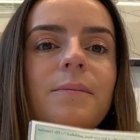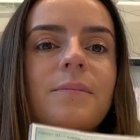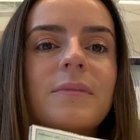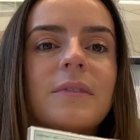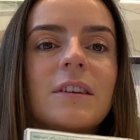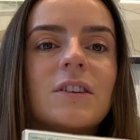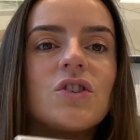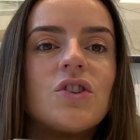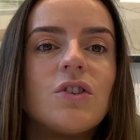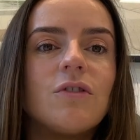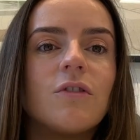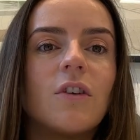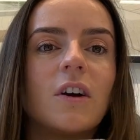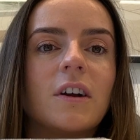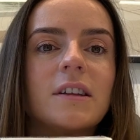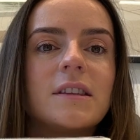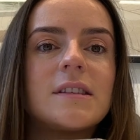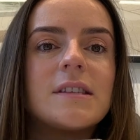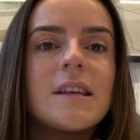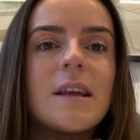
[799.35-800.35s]
that she
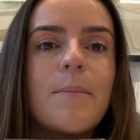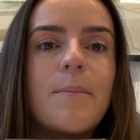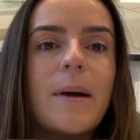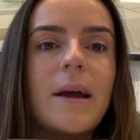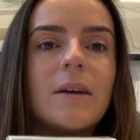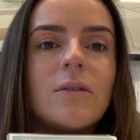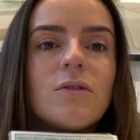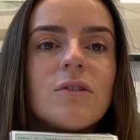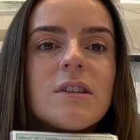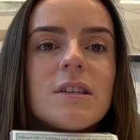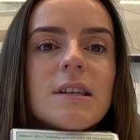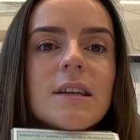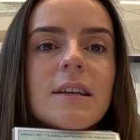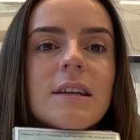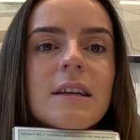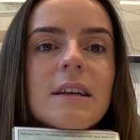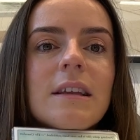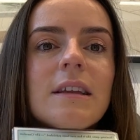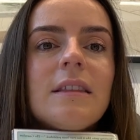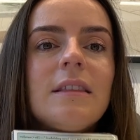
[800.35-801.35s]
writes about
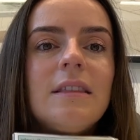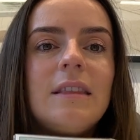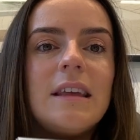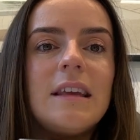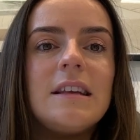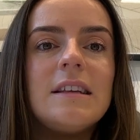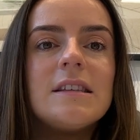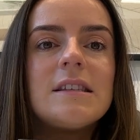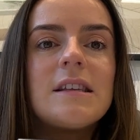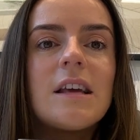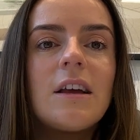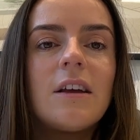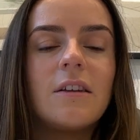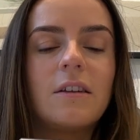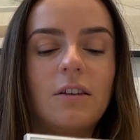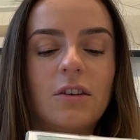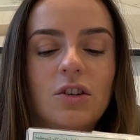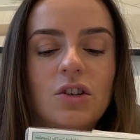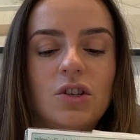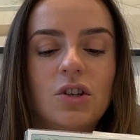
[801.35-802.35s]
these
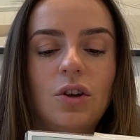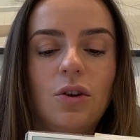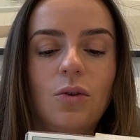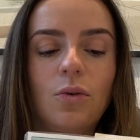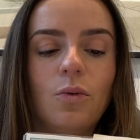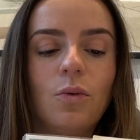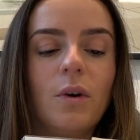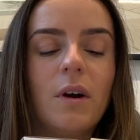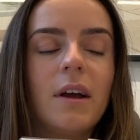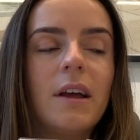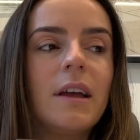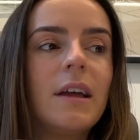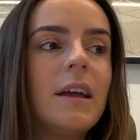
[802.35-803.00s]
two